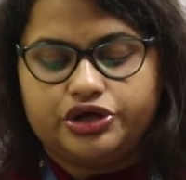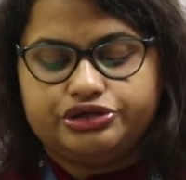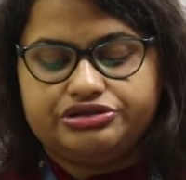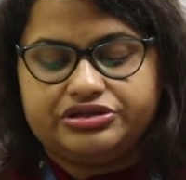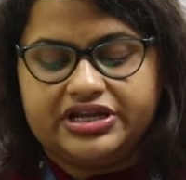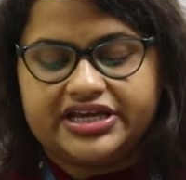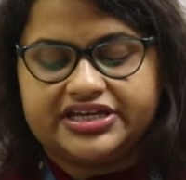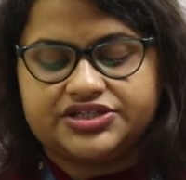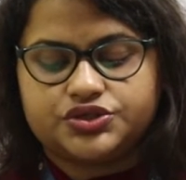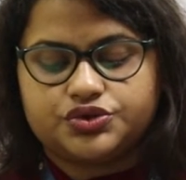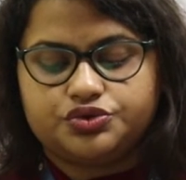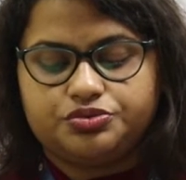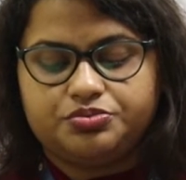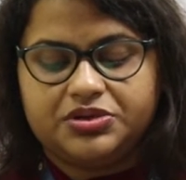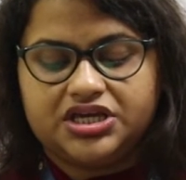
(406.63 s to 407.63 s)
Next
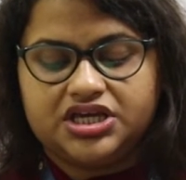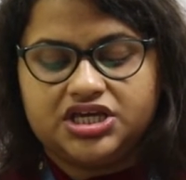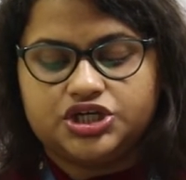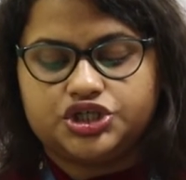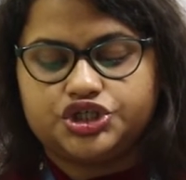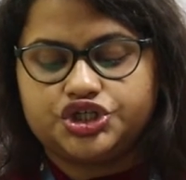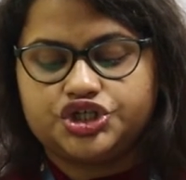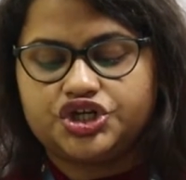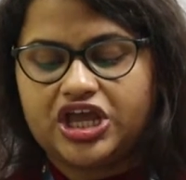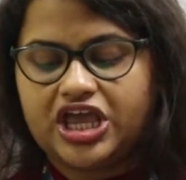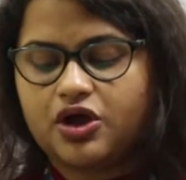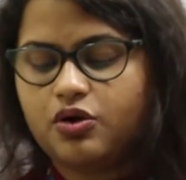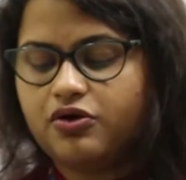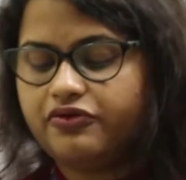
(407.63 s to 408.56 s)
could be shake